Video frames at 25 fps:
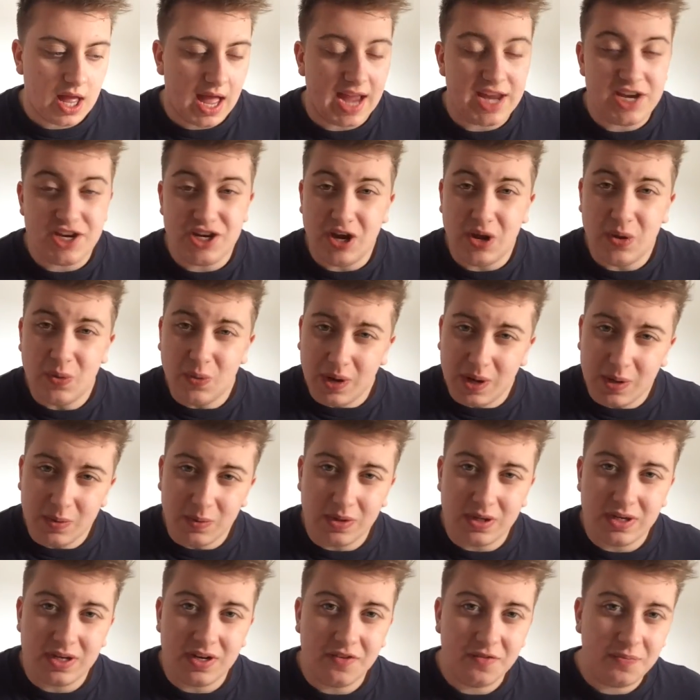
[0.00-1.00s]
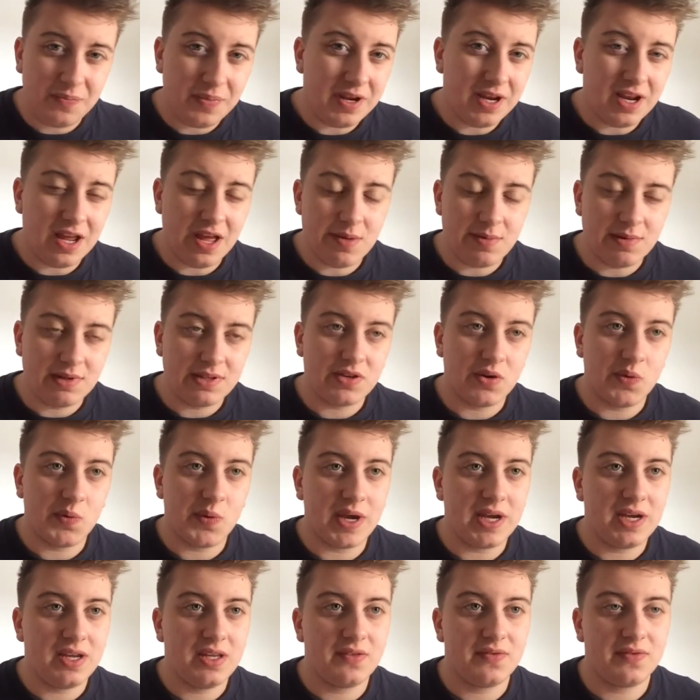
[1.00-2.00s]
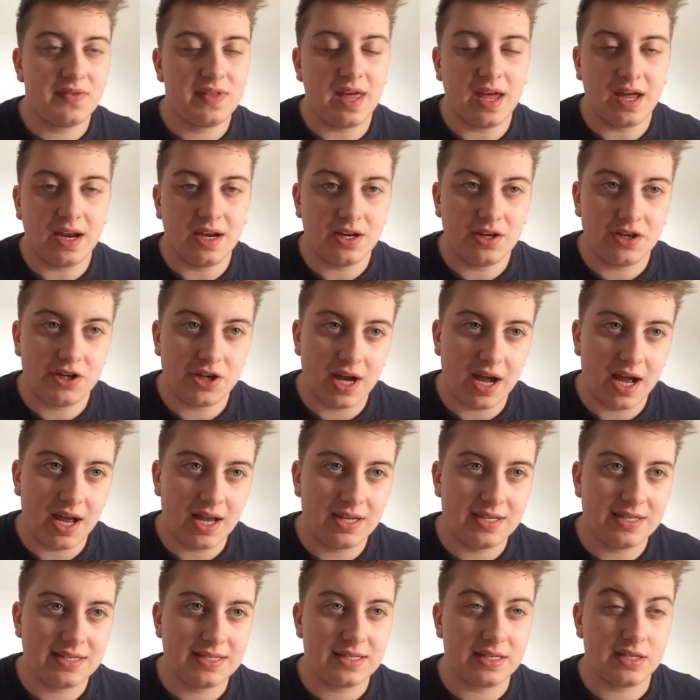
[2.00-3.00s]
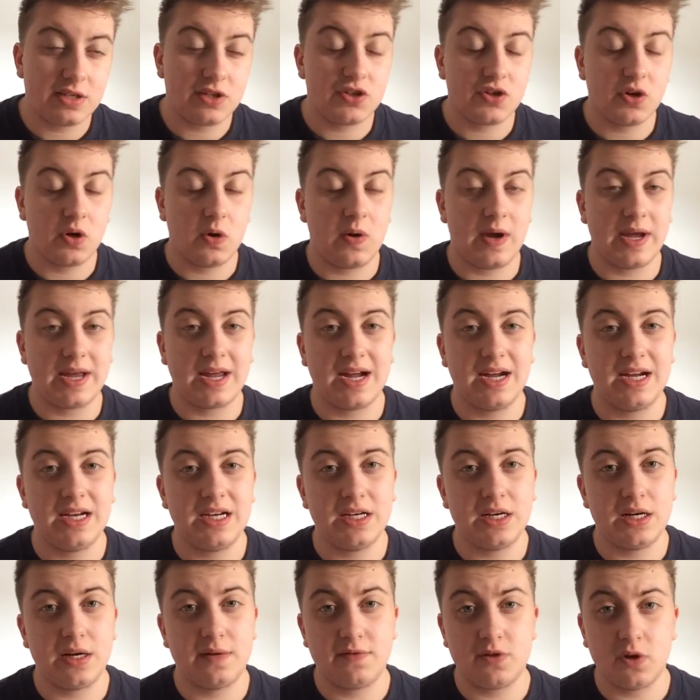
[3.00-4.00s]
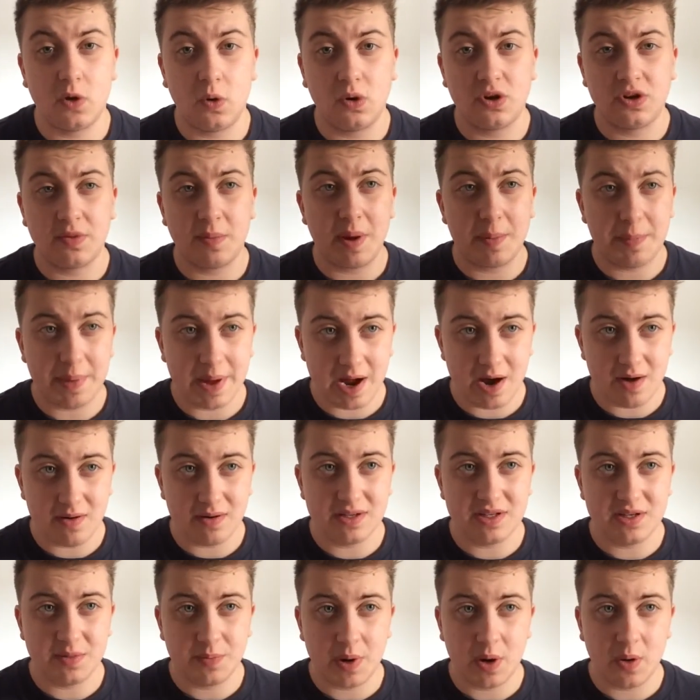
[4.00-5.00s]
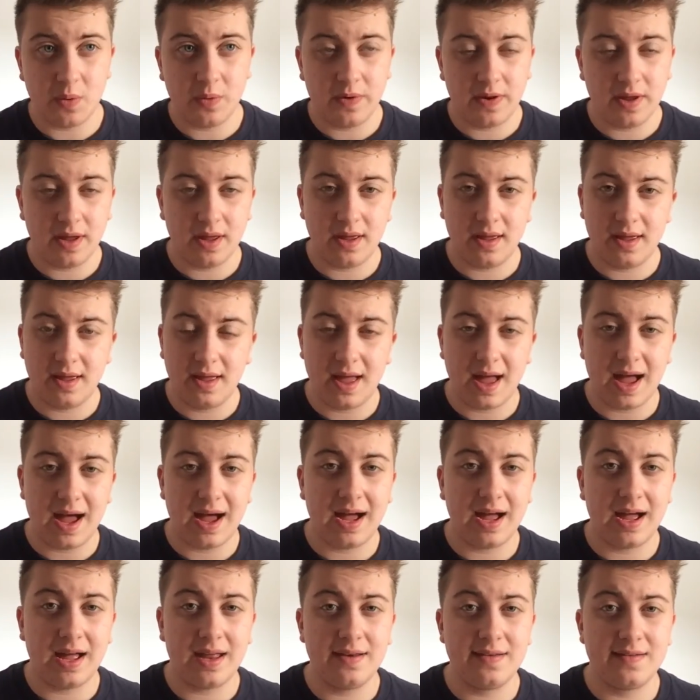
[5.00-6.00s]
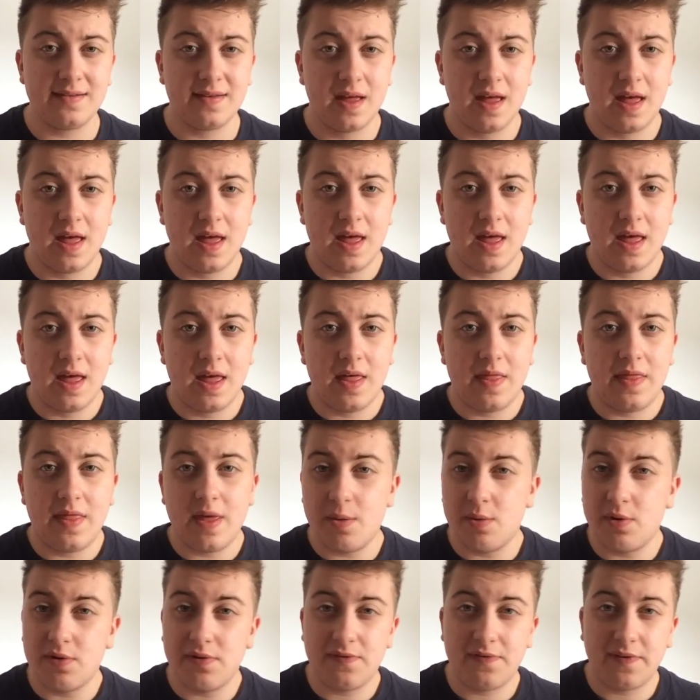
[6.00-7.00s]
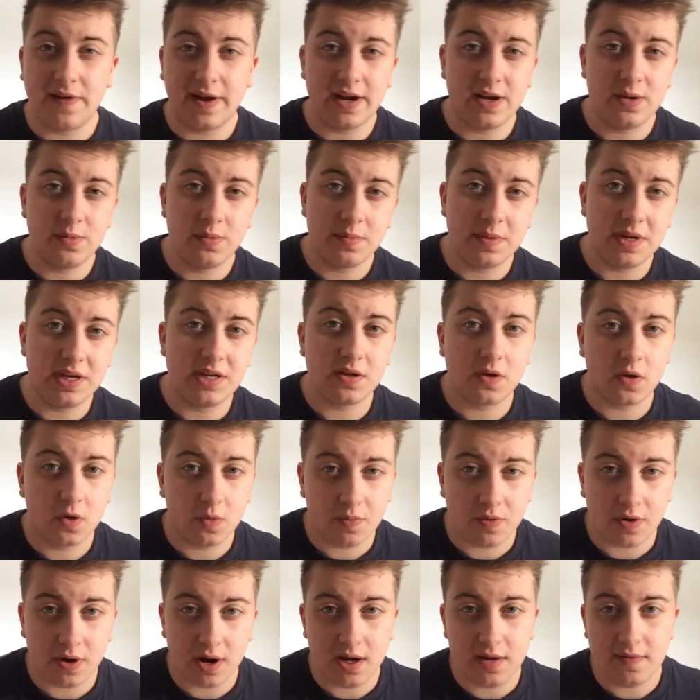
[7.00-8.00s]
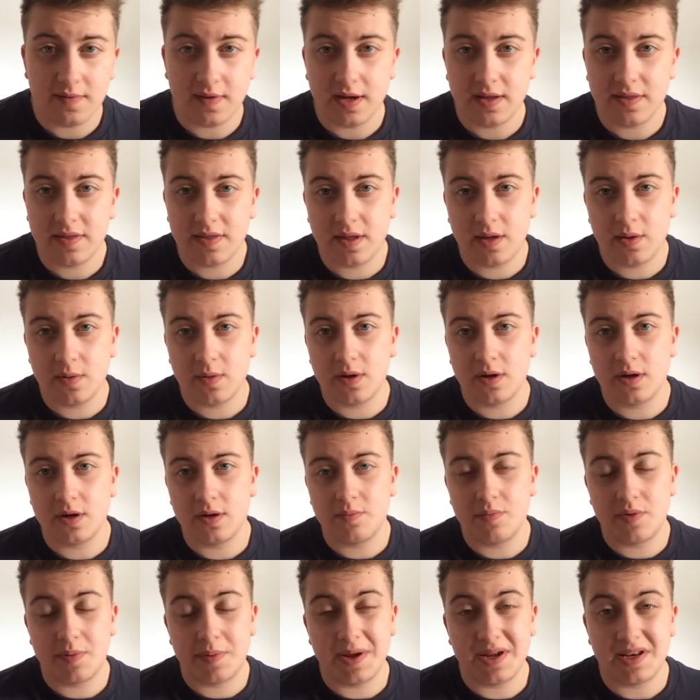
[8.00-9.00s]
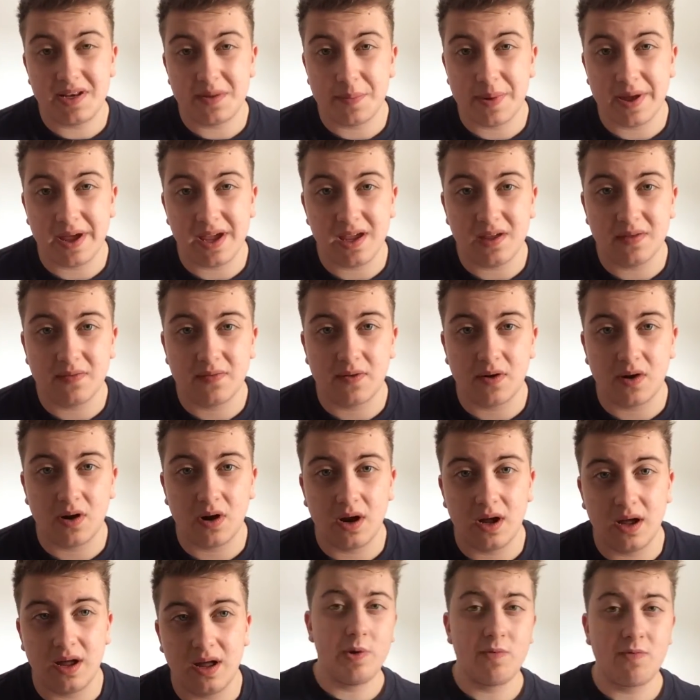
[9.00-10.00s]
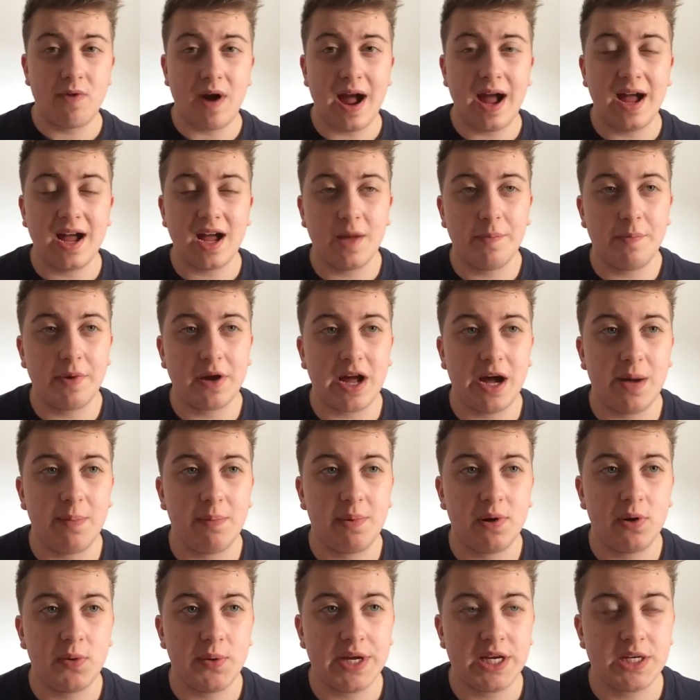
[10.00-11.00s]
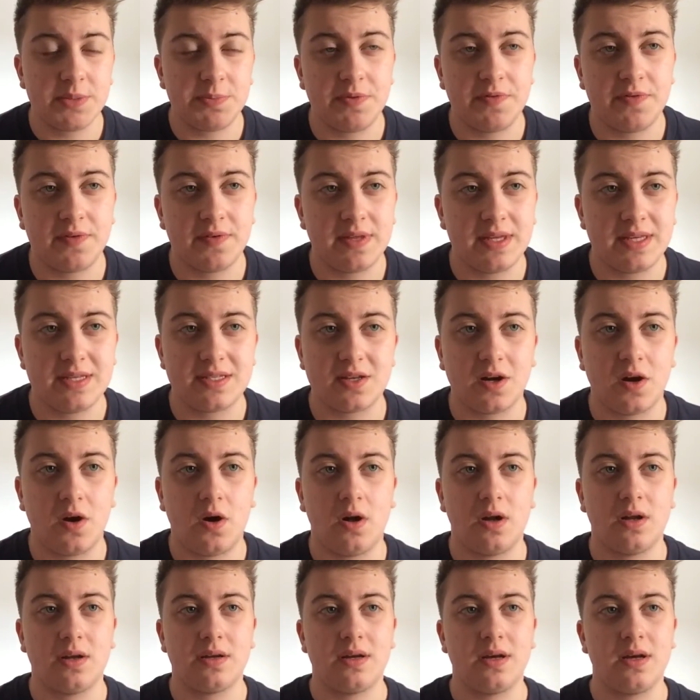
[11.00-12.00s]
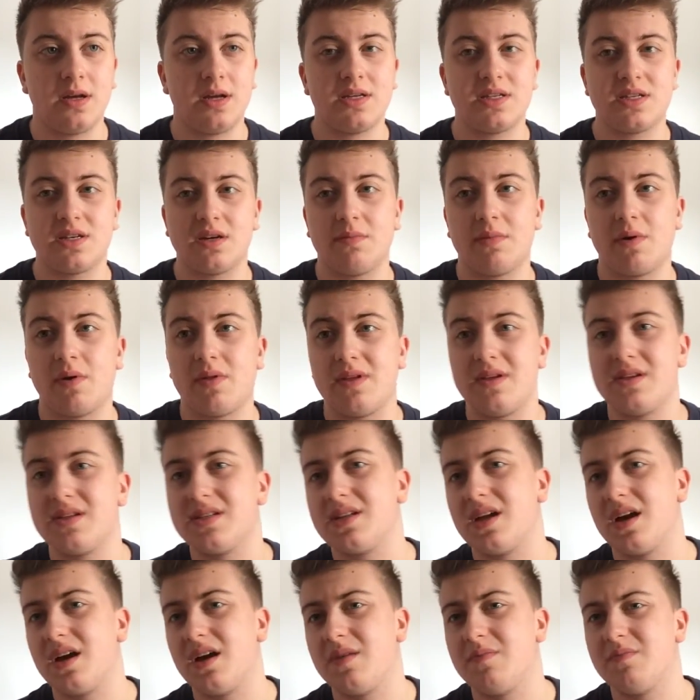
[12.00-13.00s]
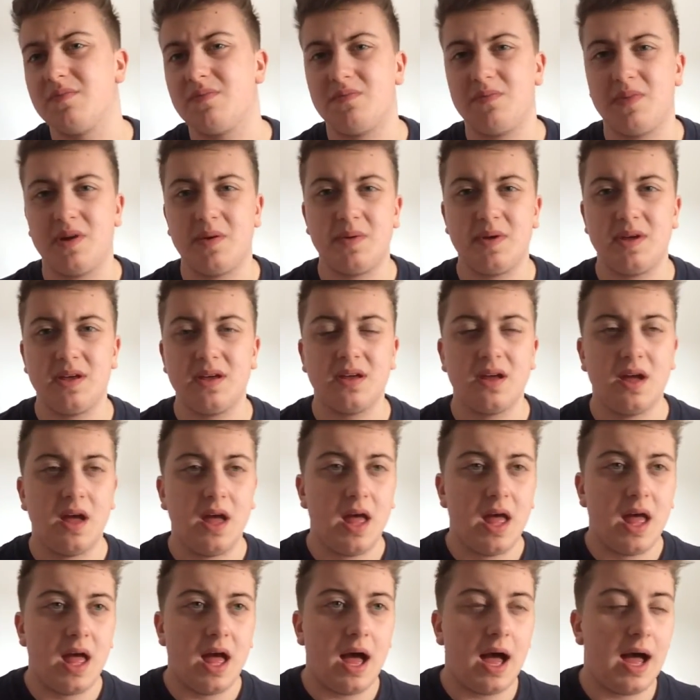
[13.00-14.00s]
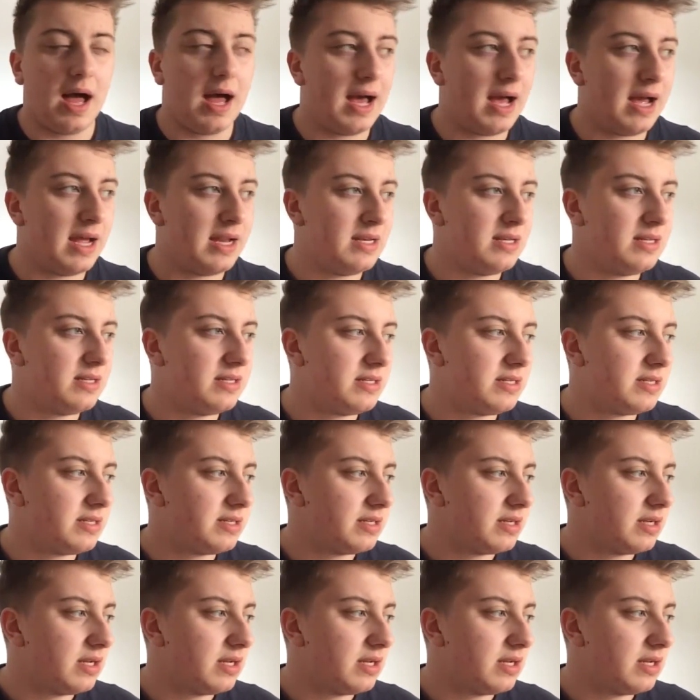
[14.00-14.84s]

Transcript: I knew I wouldn't have been able to wait for the NHS, so I kind of talked to my parents about it, and they were fine with me to go private. They were prepared to pay for it. We rang up a couple of weeks before the Easter holidays, about this time maybe, and